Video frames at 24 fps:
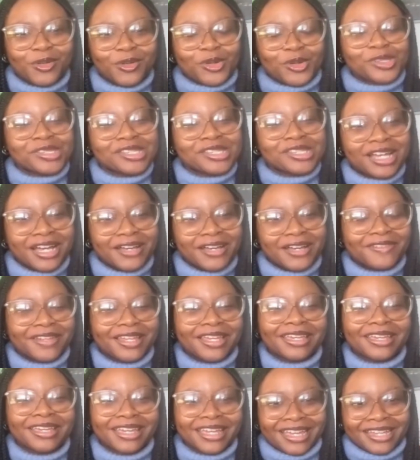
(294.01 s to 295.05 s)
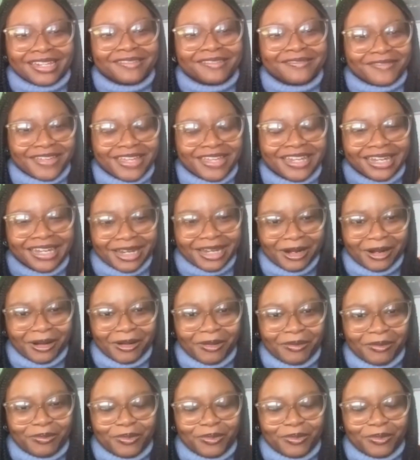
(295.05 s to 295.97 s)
was to have like an event now,